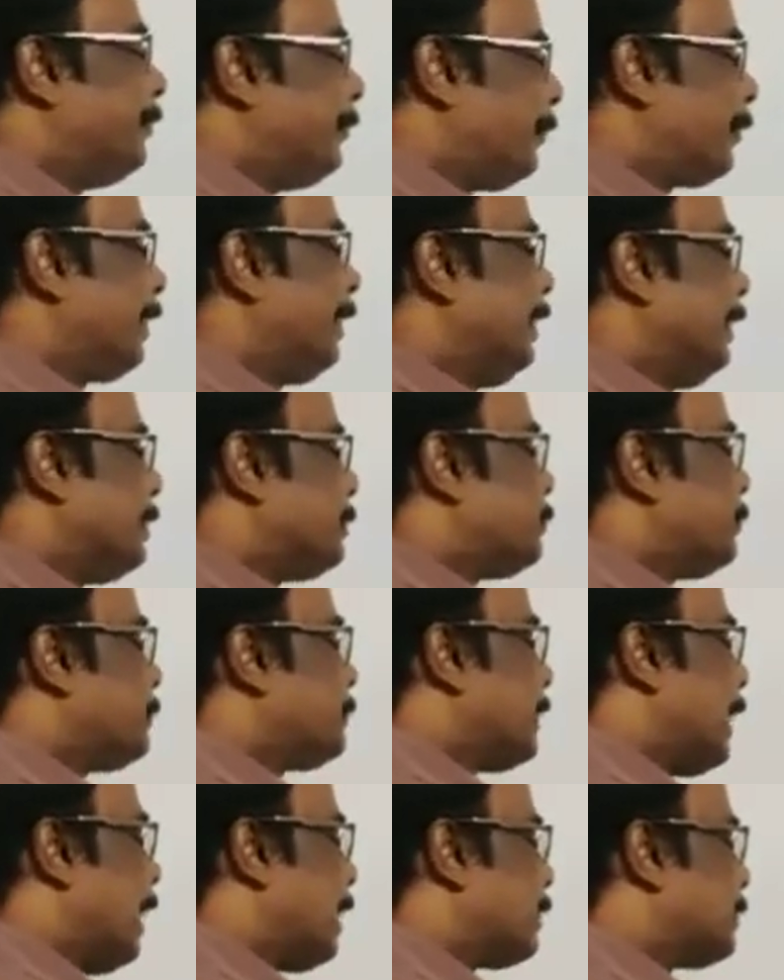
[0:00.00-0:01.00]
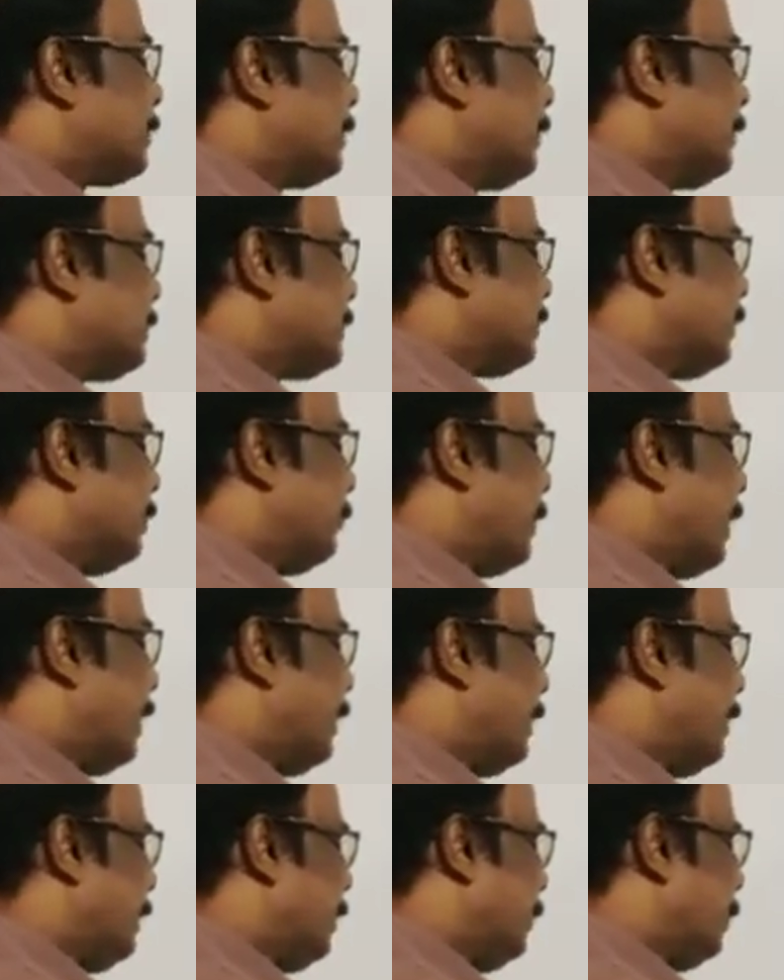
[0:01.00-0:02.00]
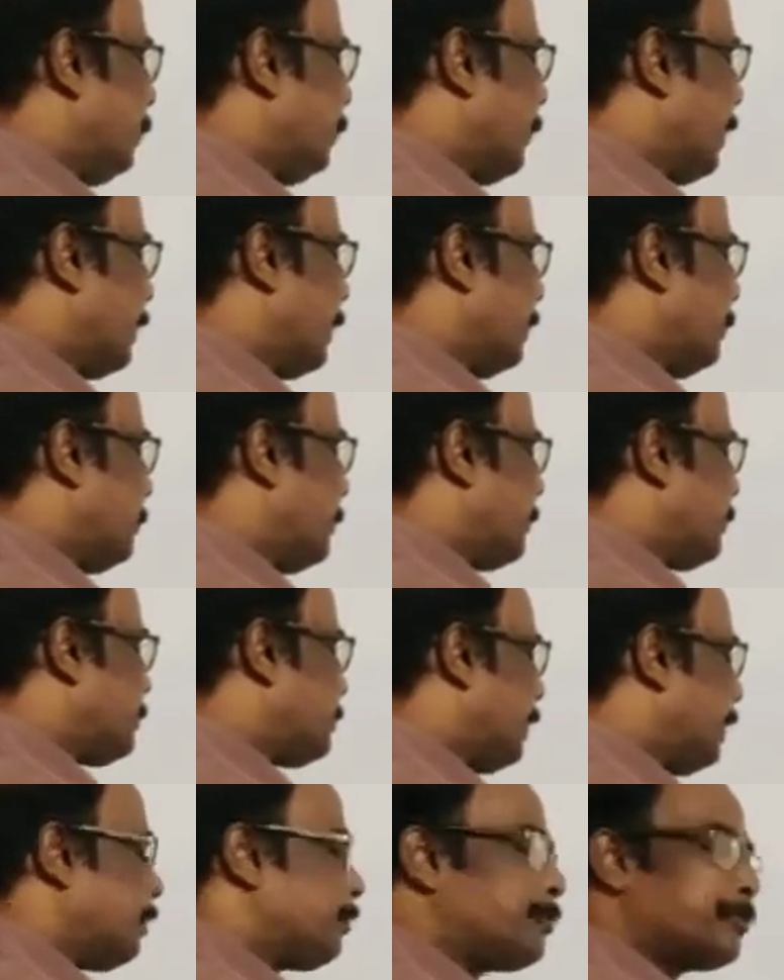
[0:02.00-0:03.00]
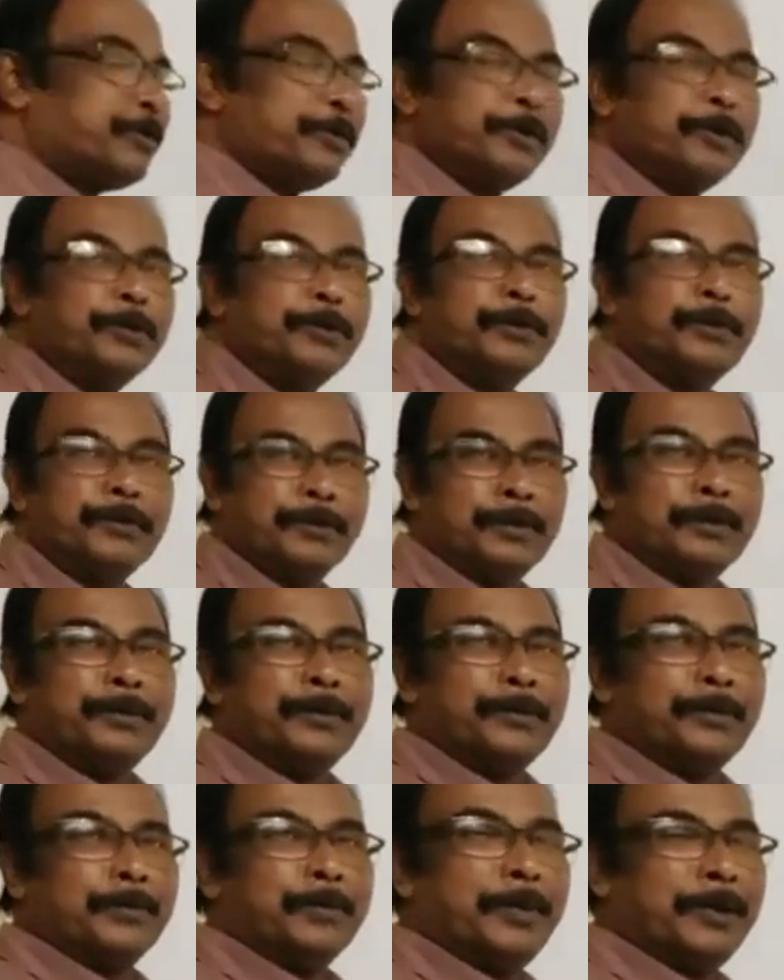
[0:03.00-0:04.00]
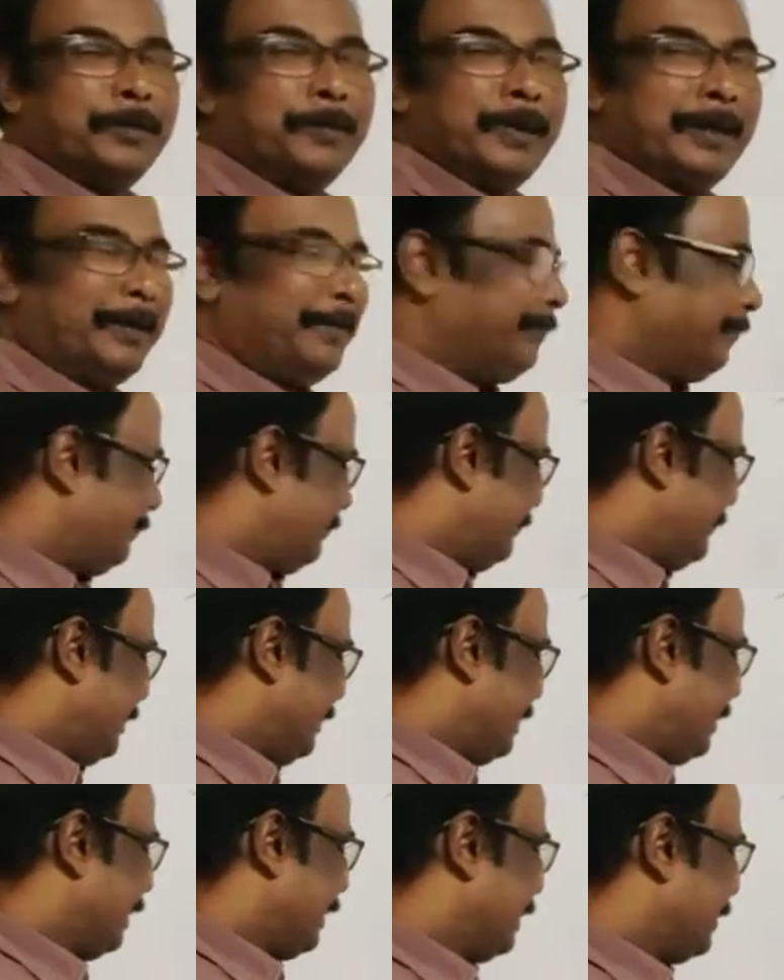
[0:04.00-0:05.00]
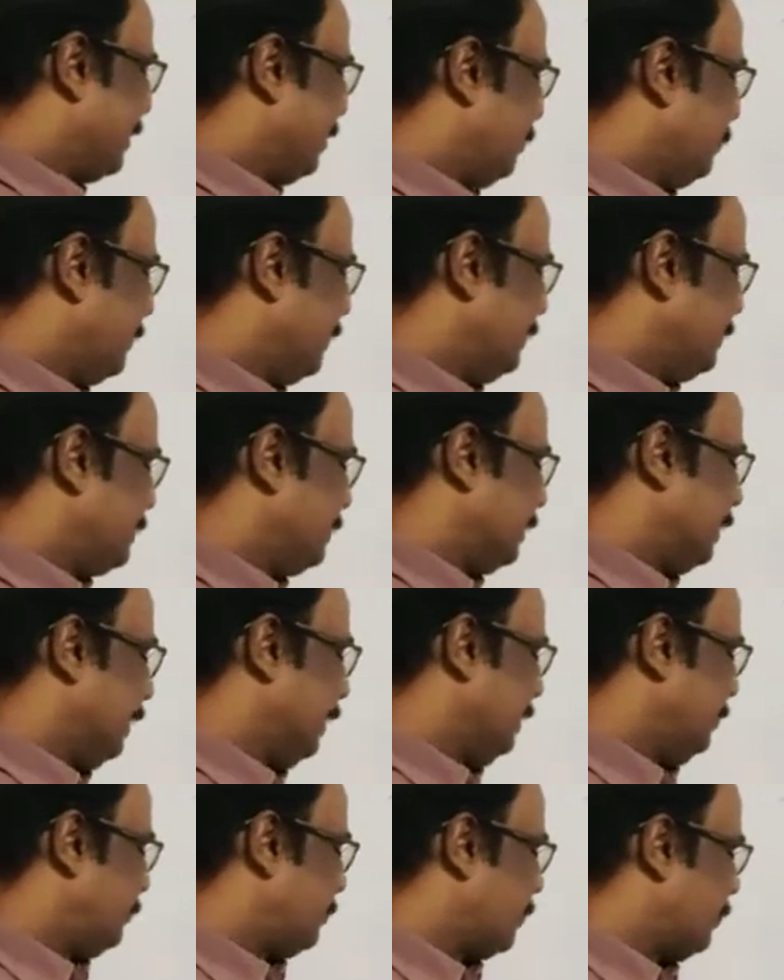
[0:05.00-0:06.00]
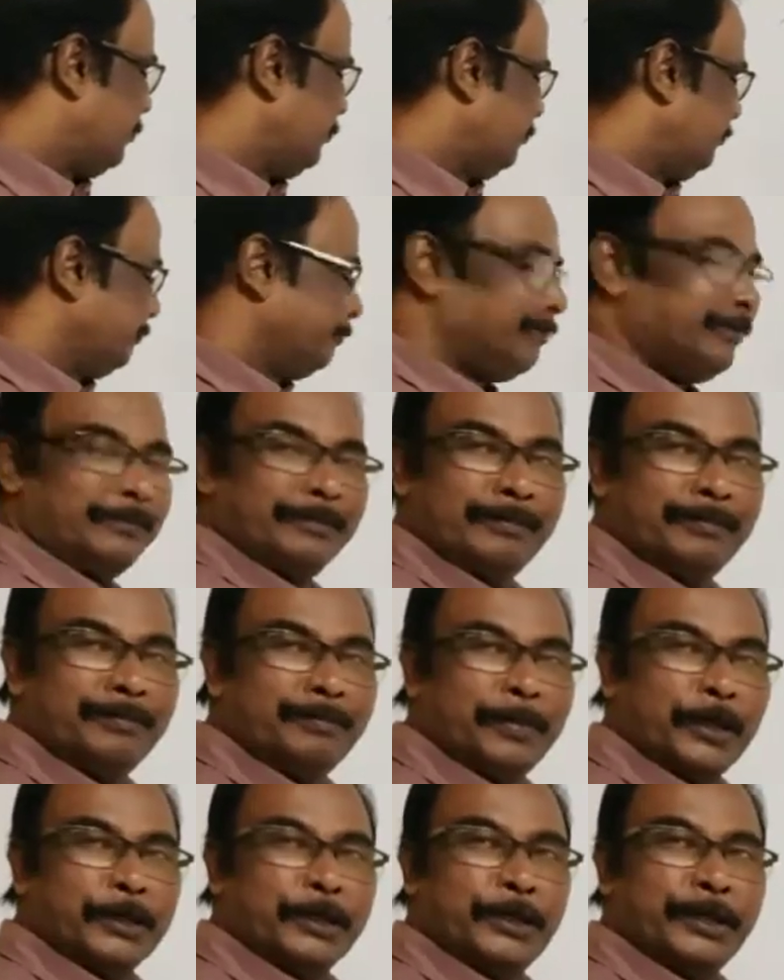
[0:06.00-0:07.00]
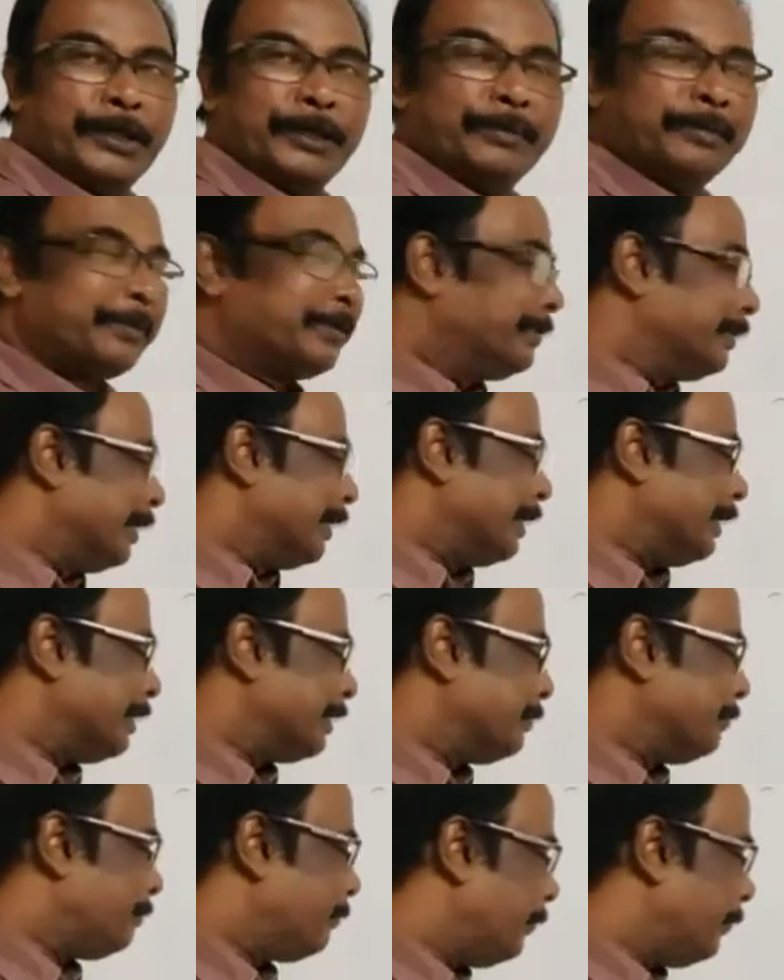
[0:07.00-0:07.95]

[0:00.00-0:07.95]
Okay. So charge gets divided, whatever charge we may take conventionally from positive to negative.